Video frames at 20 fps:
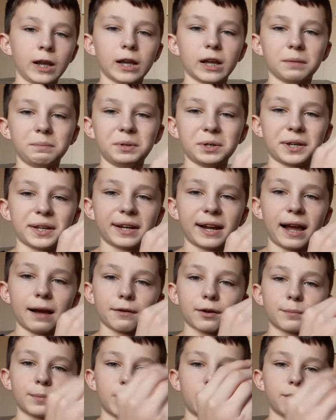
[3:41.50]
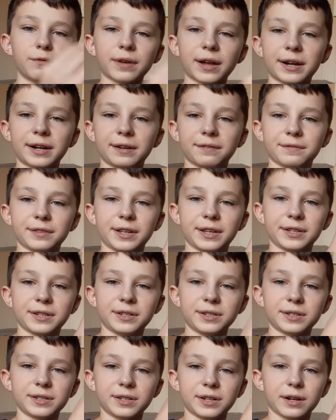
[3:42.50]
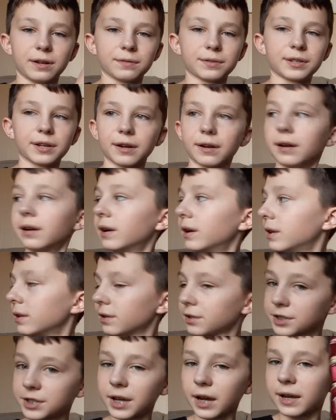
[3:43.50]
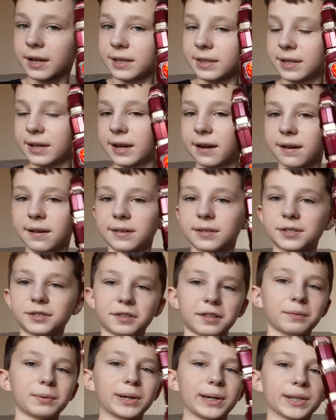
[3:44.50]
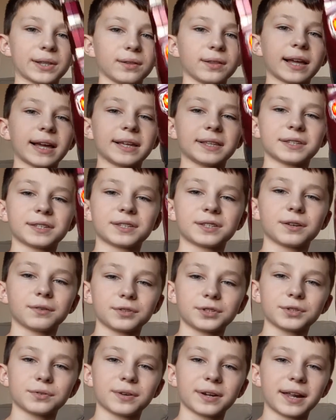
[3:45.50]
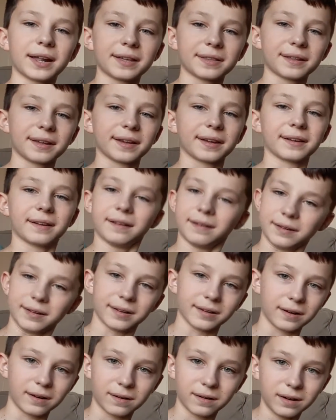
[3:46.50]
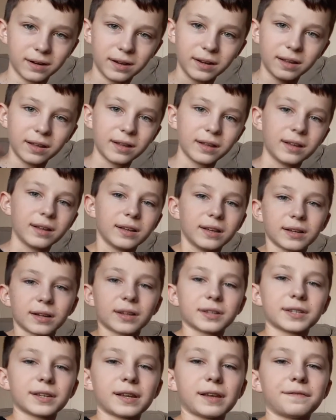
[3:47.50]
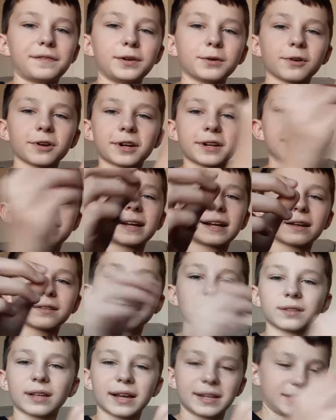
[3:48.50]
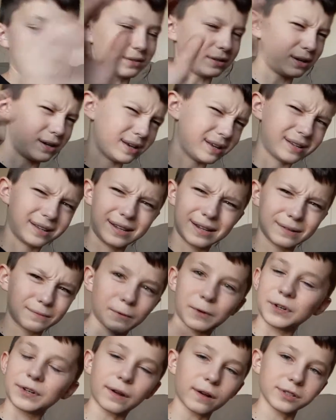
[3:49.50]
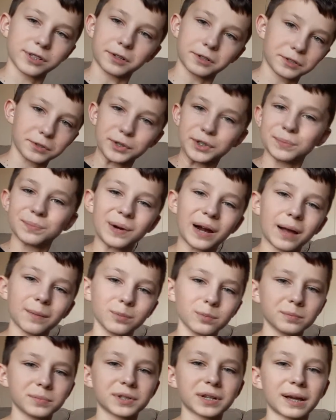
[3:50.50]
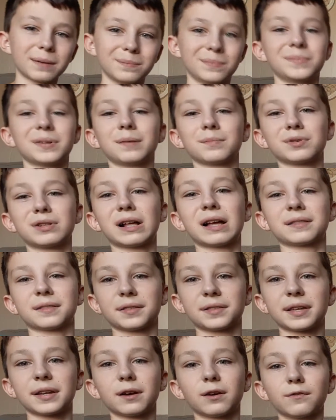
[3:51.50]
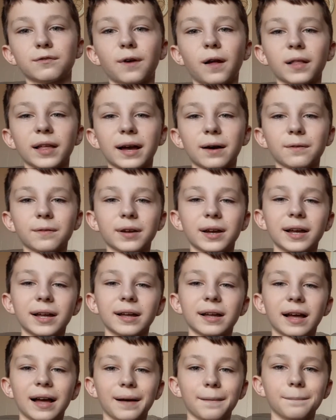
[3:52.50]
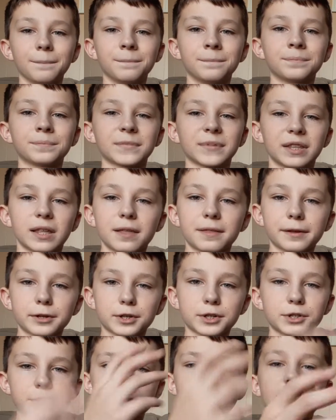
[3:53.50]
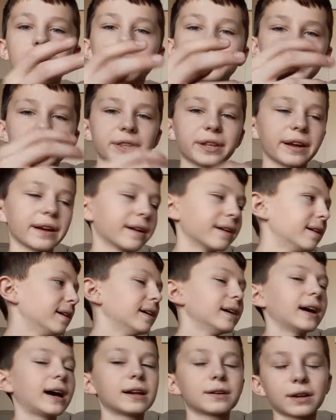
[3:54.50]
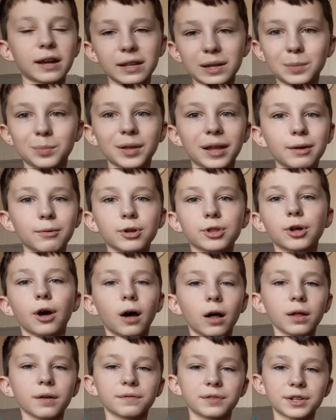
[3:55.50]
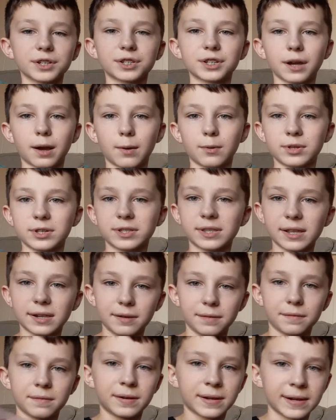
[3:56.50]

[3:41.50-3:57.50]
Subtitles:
You cannot remove any of these. You know, they're stuck in there, so that way the lights don't do anything. You know, because if you were to take out the lights, it would cause all sorts of problems. I'm glad that they don't fall out. And that they're just trapped in there. I'd rather play with all of the stones than